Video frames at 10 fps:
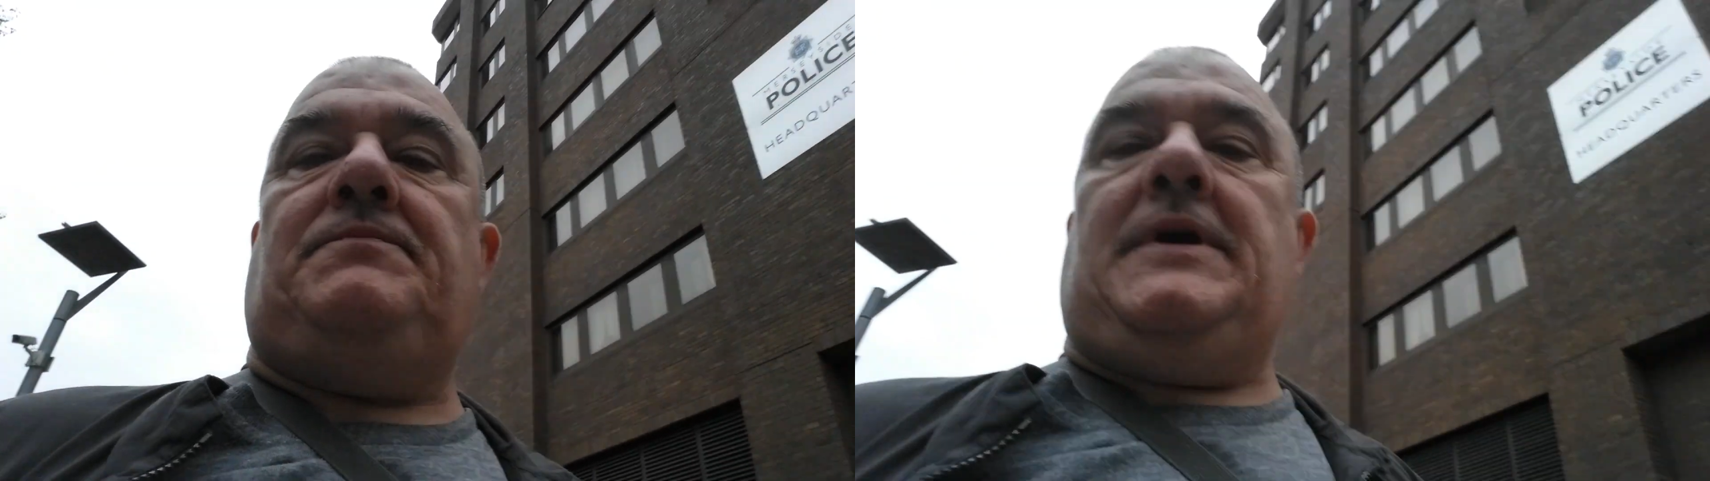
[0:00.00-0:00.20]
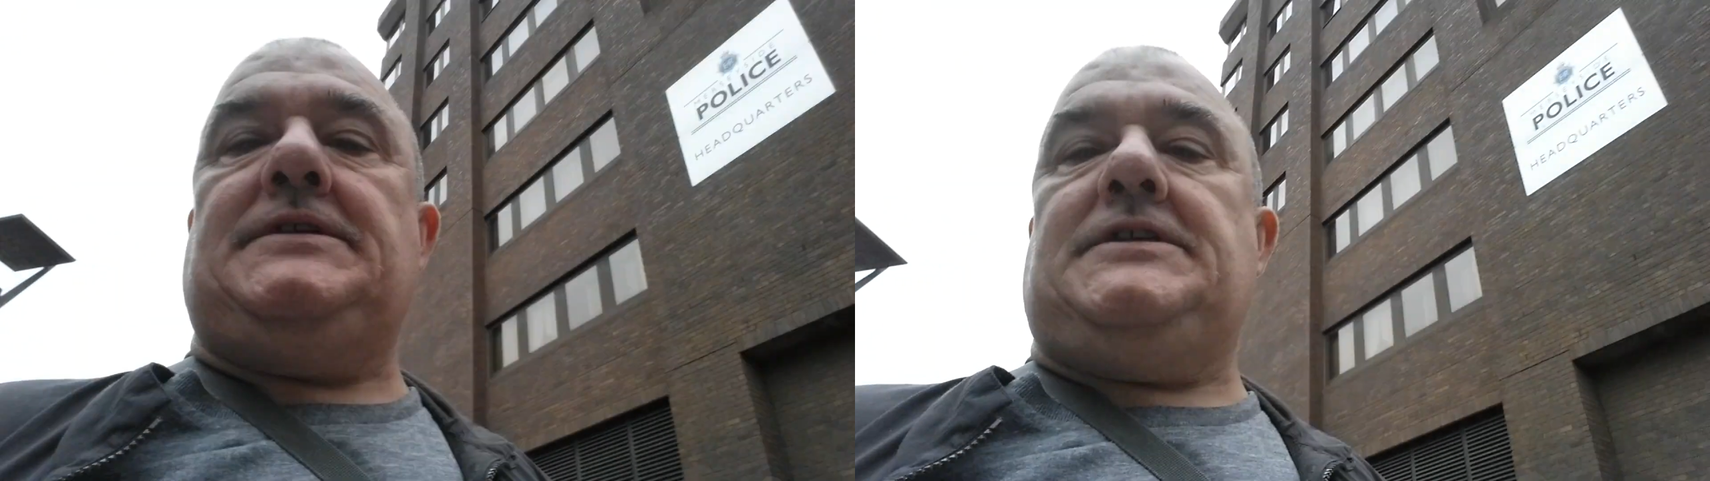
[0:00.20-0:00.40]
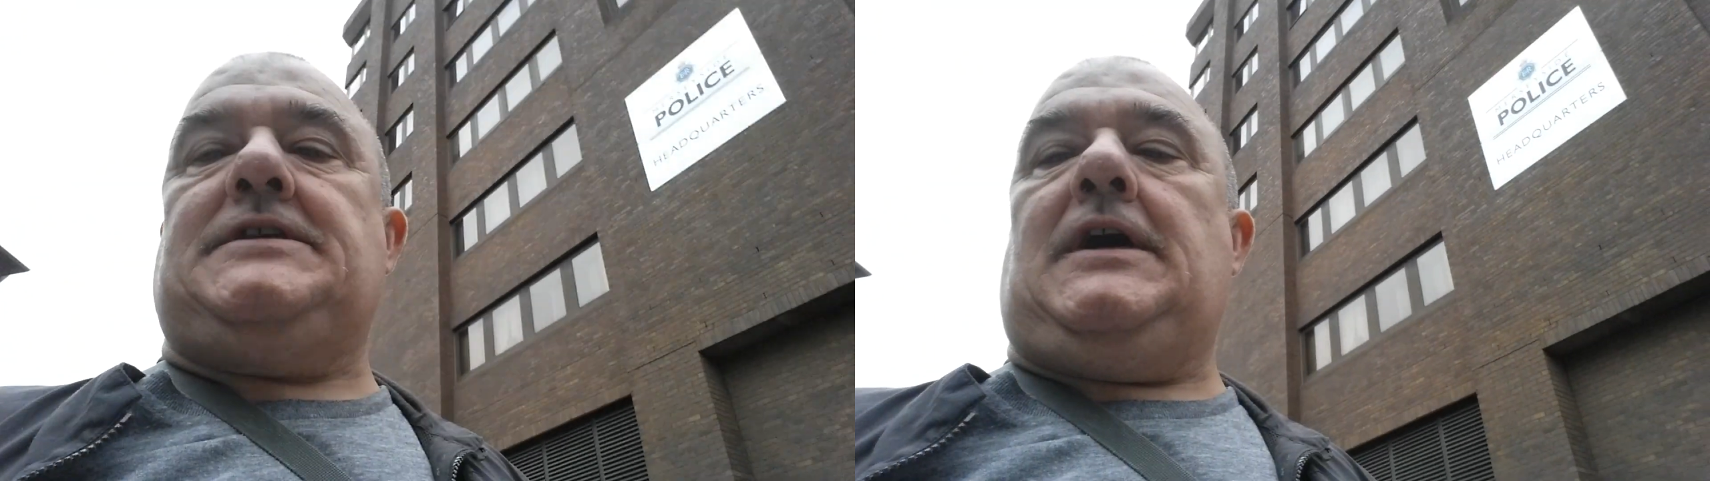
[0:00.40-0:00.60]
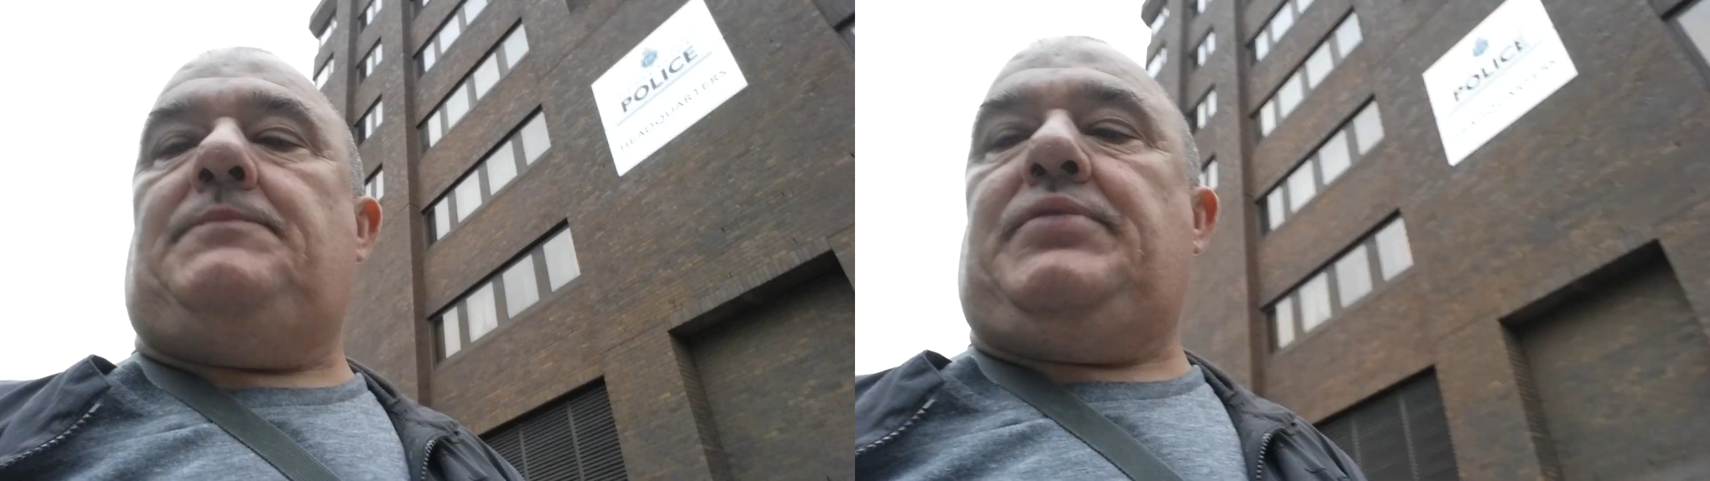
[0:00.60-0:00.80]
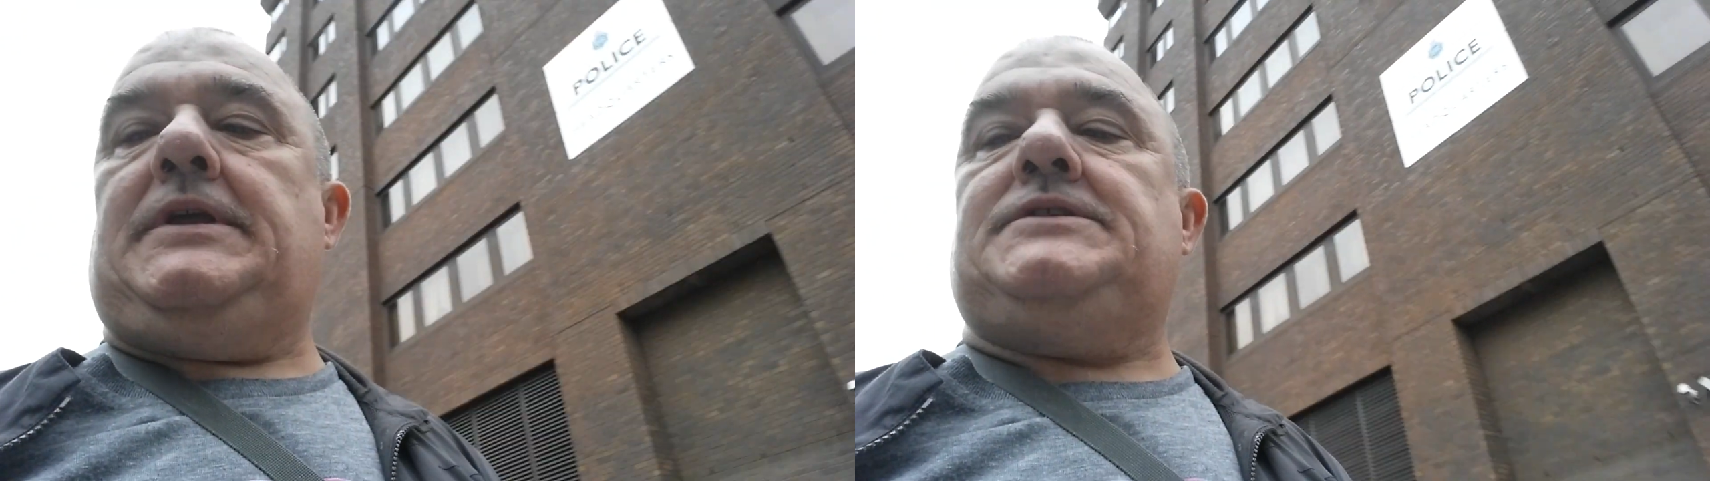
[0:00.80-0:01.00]
to
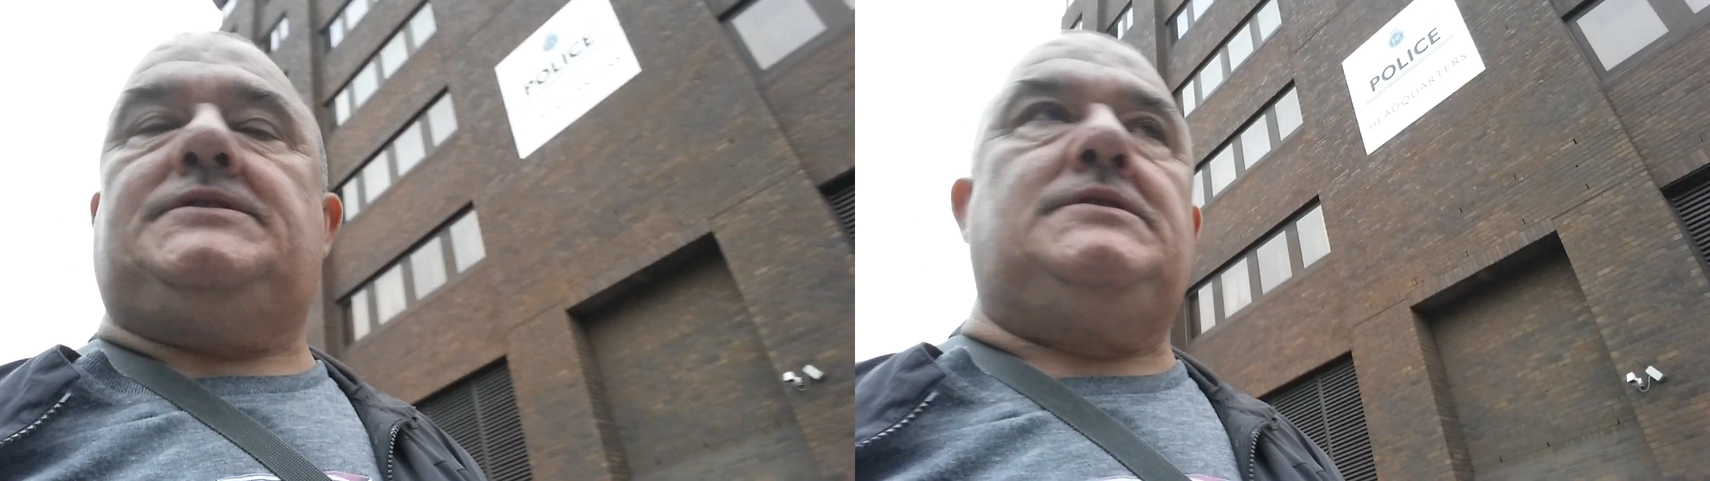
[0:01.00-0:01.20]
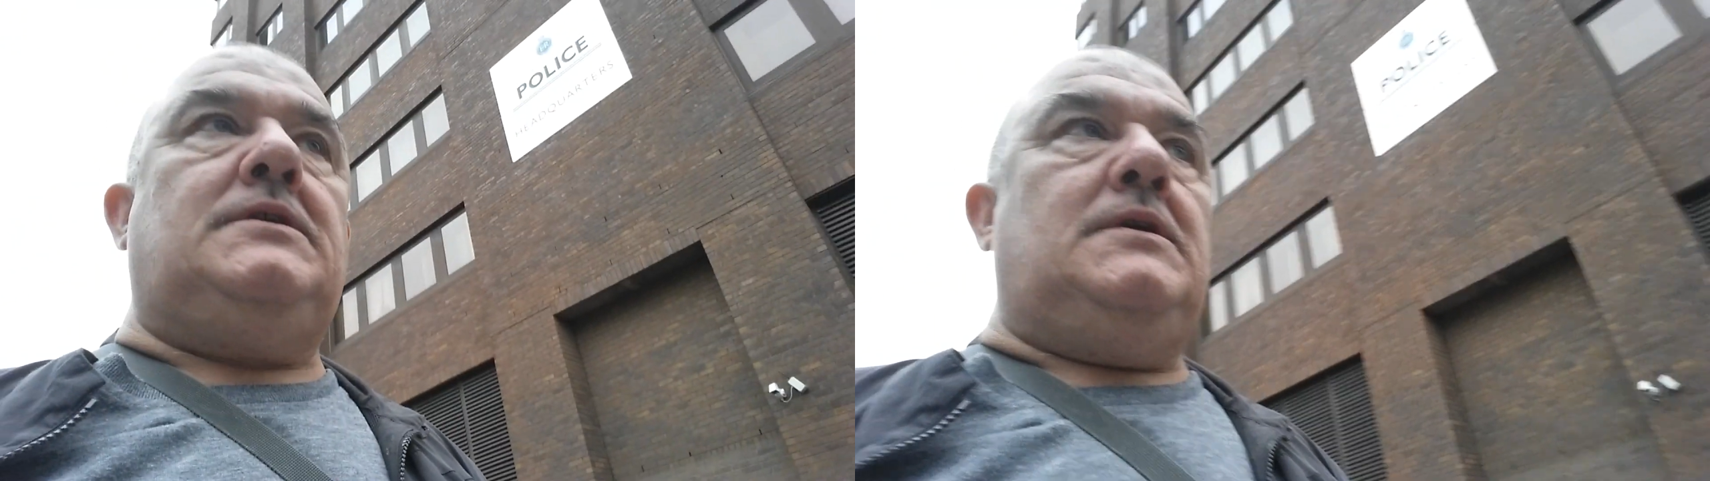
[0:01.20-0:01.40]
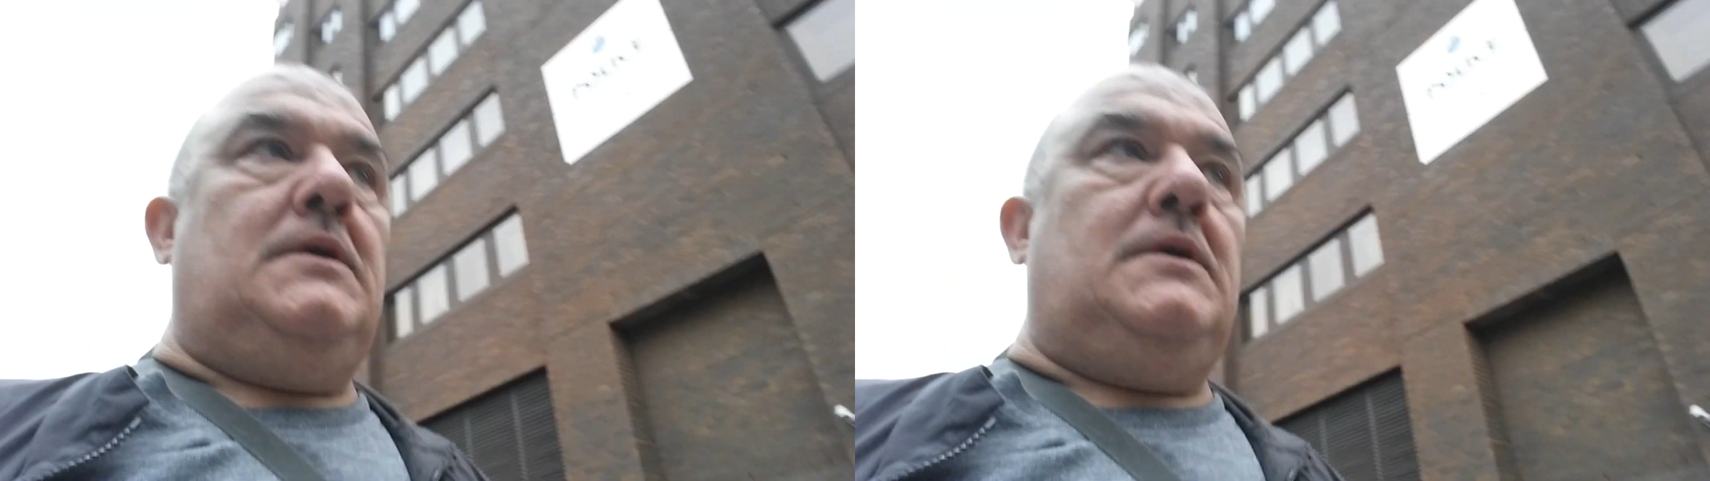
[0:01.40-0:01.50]
Merseyside Police